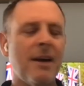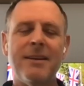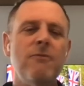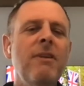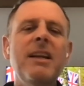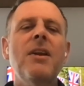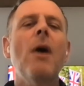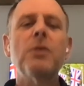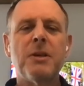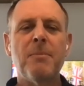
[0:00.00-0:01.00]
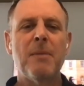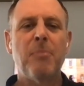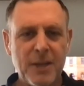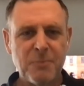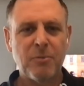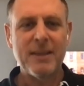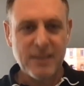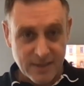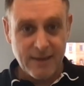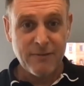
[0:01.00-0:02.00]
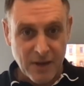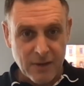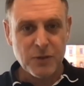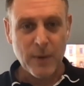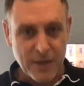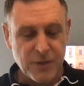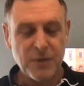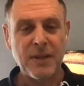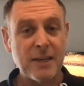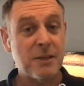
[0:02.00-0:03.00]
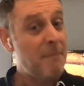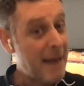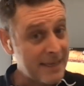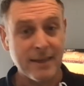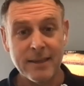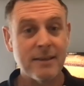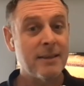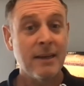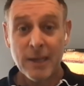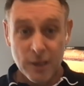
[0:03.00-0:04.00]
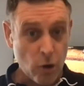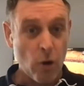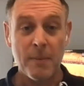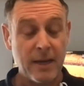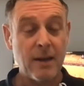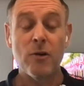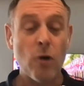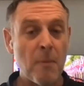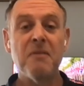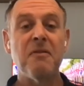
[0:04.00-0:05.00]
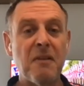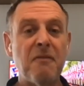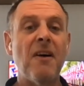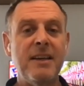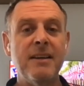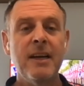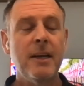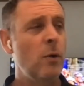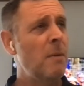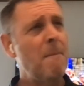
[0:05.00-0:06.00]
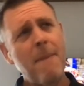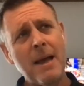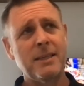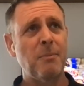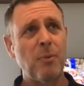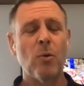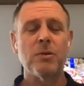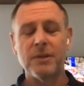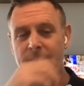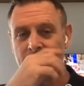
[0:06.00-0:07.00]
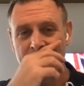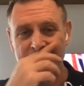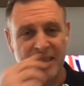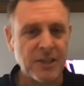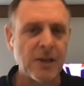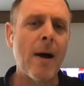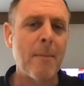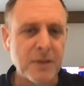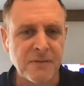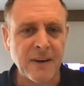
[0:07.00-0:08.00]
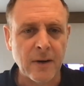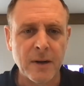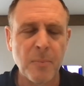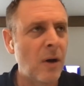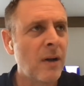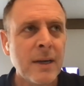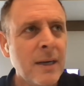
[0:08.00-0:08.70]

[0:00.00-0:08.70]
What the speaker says: didn't really notice a big police presence, even those 22,000 Mexicans coming for the fight, who were the best supporters and just so atmospheric. But